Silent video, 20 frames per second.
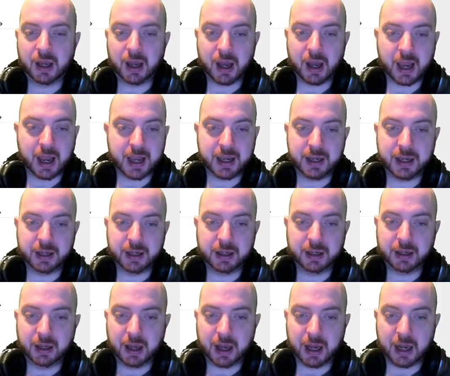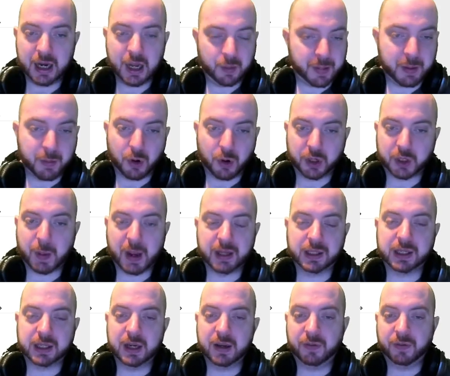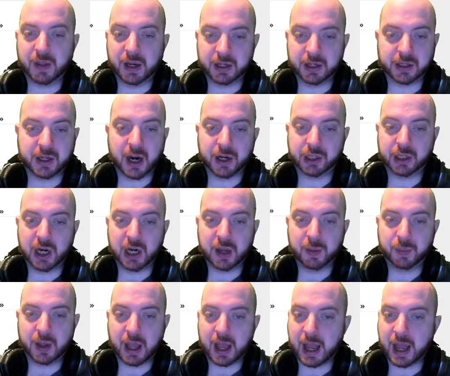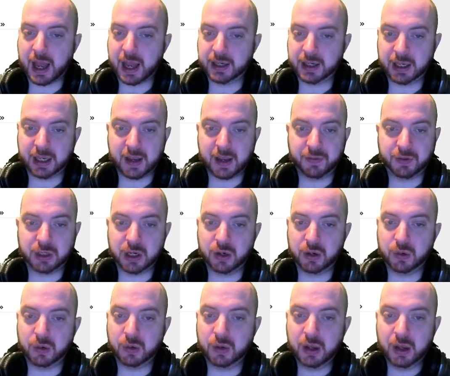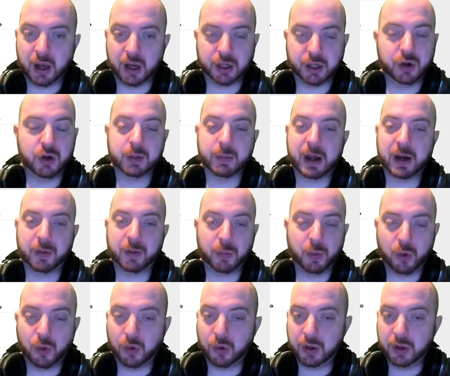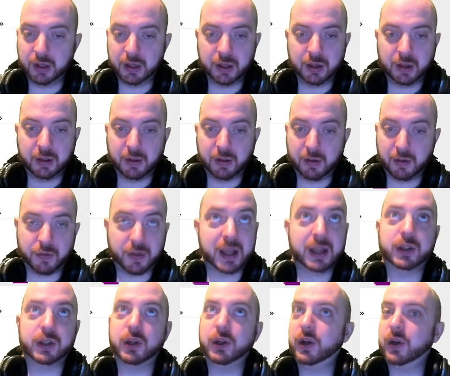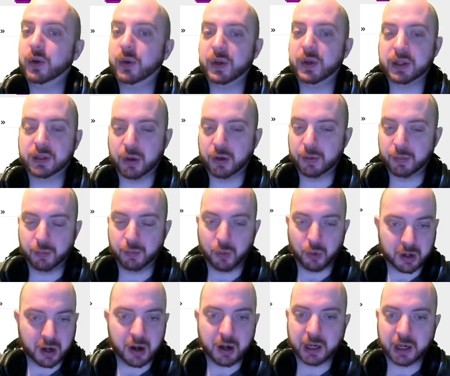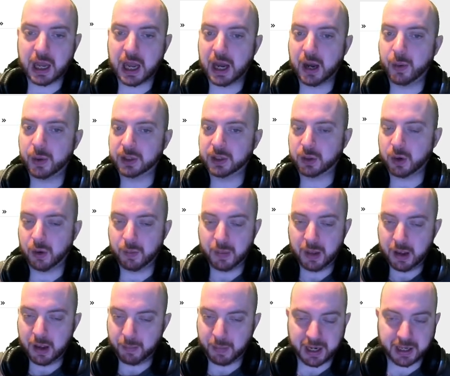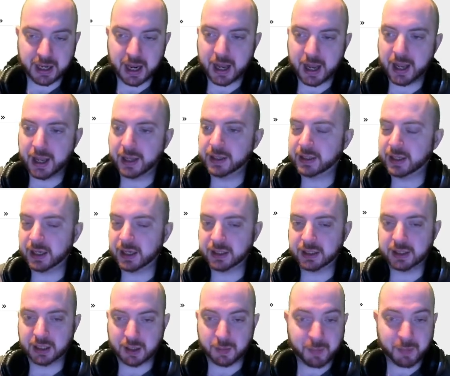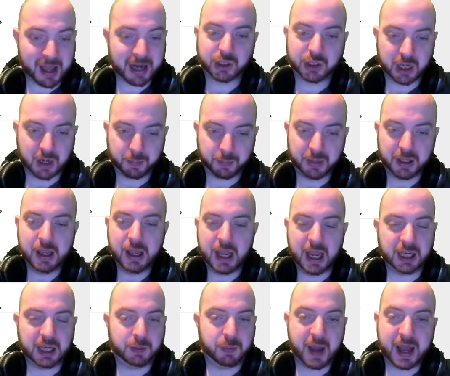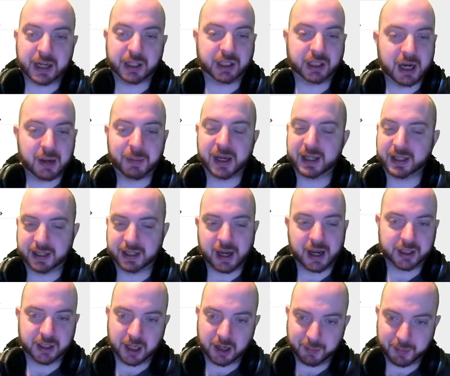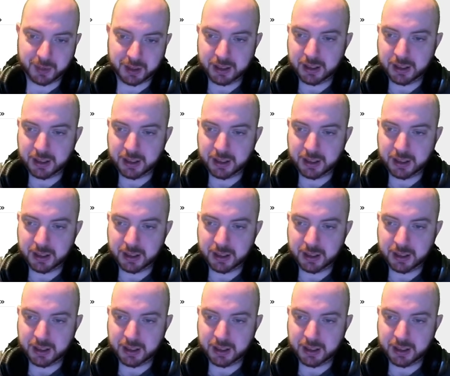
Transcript: a little bit more expensive than a starter ship, and it gives you a huge amount of more things to do. It's got more cargo, it's got better guns, it's just a better ship. It's a better ship than a starter ship.